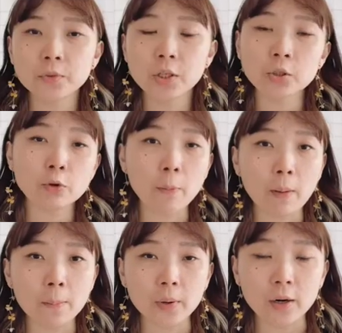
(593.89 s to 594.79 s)
Just
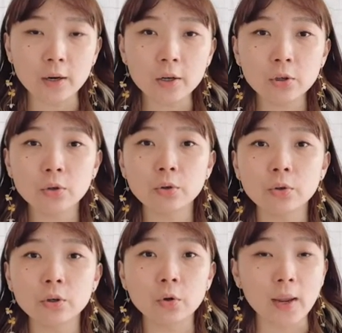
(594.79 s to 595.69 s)
remember,
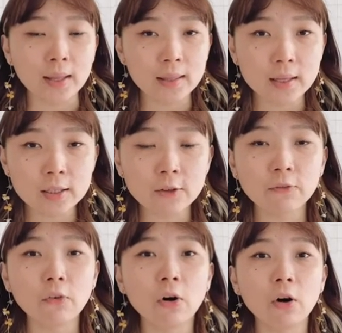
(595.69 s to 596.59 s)
you're doing this
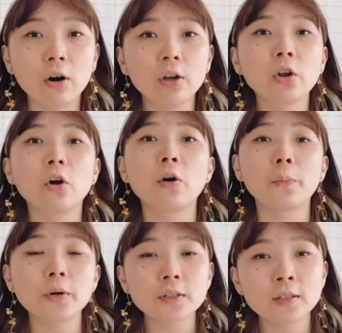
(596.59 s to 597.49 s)
for your
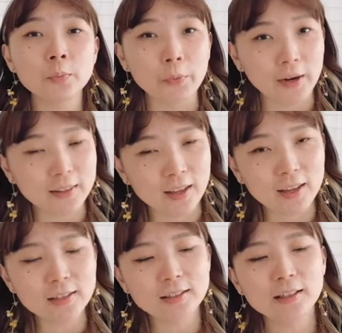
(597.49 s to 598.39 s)
personal
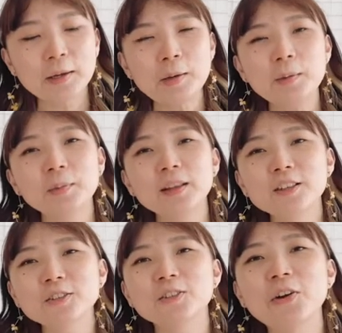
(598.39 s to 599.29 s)
practice.
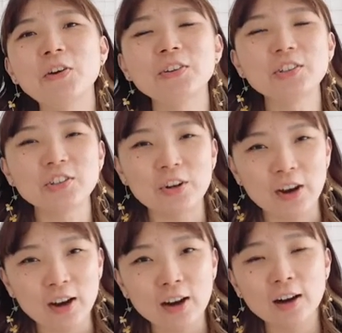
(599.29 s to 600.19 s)
Please don't
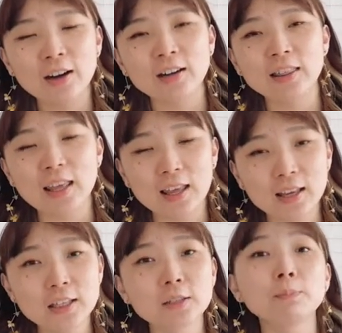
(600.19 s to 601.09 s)
share
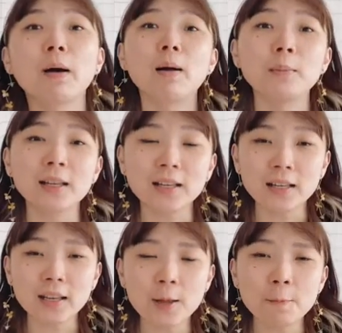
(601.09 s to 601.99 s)
this publicly.